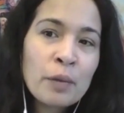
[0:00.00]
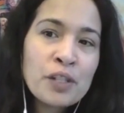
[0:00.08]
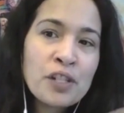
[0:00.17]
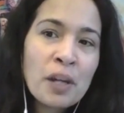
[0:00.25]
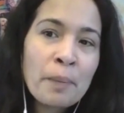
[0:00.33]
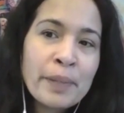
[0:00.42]

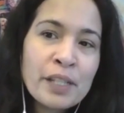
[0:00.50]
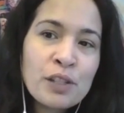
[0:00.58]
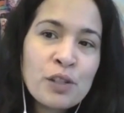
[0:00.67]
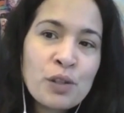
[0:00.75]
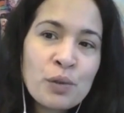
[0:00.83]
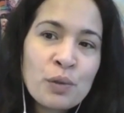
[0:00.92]
jump
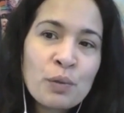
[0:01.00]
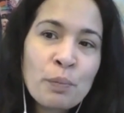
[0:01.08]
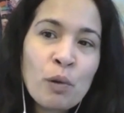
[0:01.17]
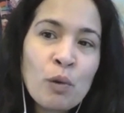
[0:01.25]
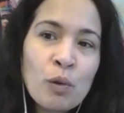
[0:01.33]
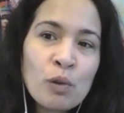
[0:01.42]
into
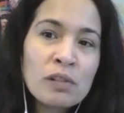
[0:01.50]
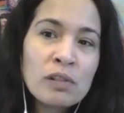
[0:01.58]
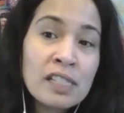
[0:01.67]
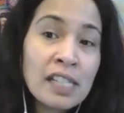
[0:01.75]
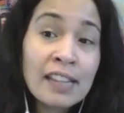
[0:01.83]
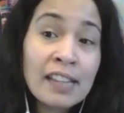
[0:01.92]
pools
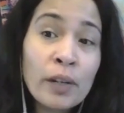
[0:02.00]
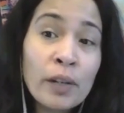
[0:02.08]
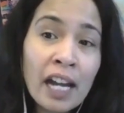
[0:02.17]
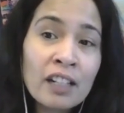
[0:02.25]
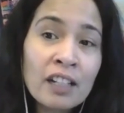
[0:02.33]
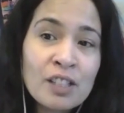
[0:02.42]
not knowing
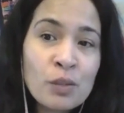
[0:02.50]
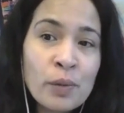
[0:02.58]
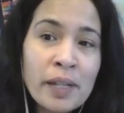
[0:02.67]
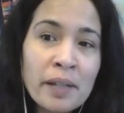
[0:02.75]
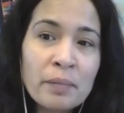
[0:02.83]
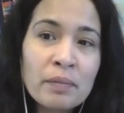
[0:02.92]
how to
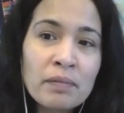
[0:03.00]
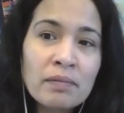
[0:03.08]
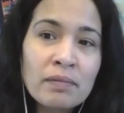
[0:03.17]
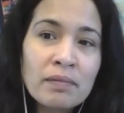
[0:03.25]
swim.